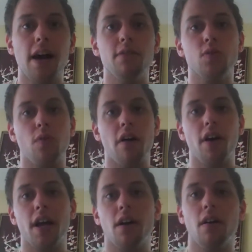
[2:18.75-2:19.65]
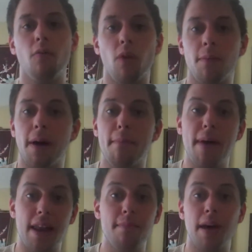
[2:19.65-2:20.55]
I was wearing one of my
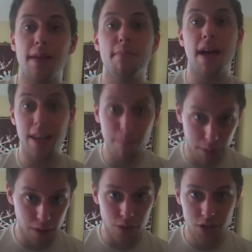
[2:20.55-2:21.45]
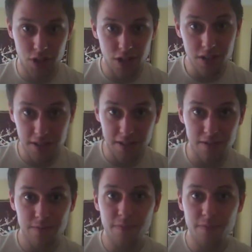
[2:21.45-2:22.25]
many, many, many Beatles shirts,